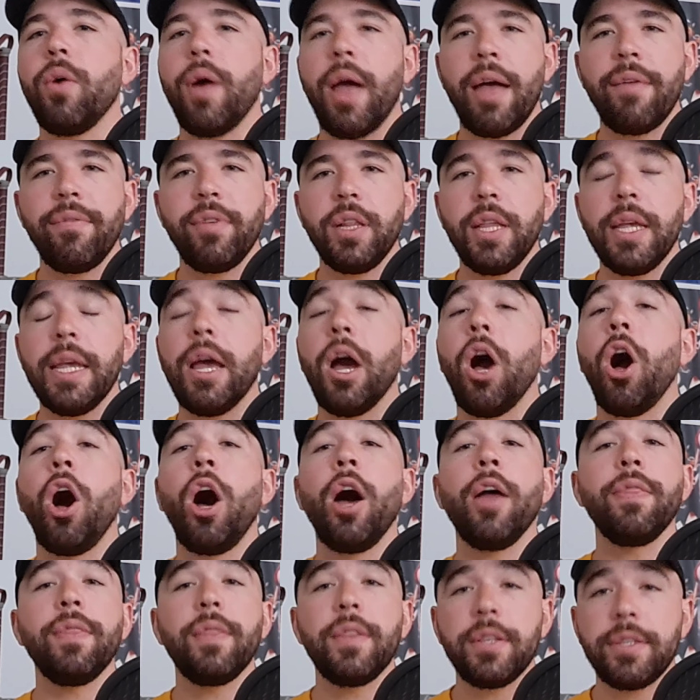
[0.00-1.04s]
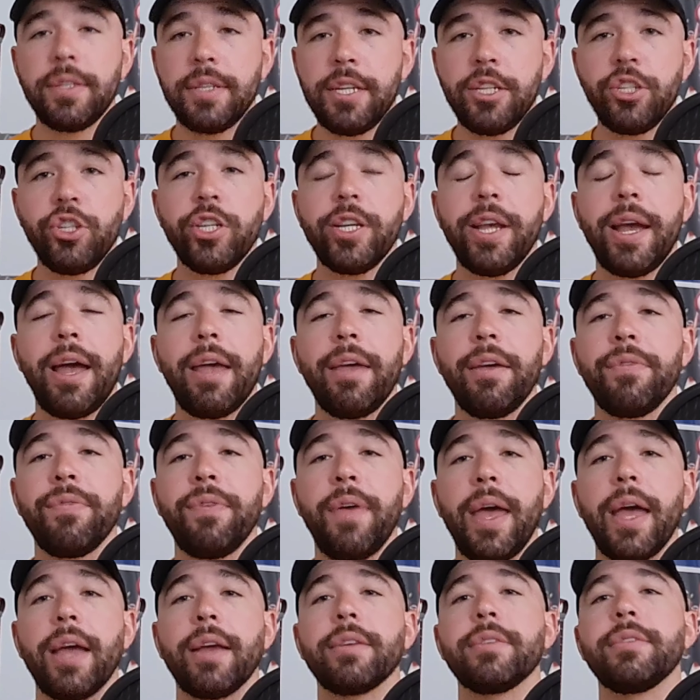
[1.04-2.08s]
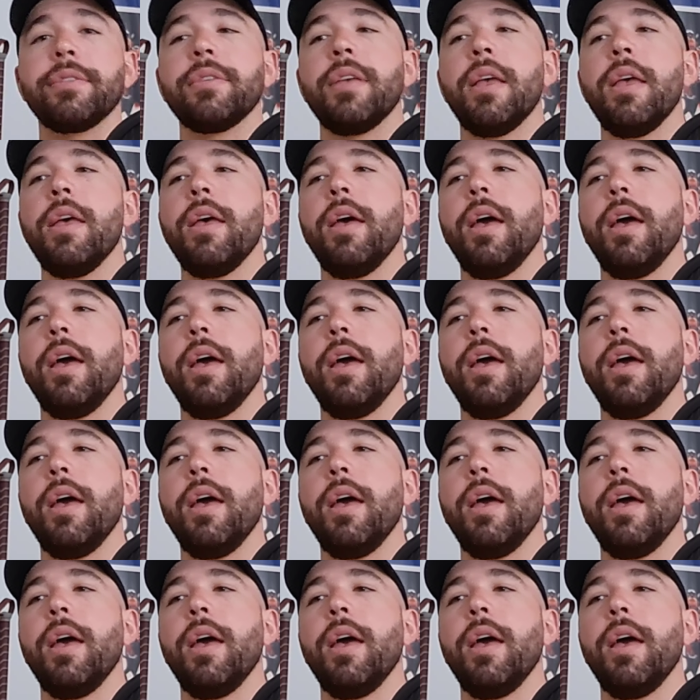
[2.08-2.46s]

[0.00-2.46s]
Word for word: heavily on the CGI effects.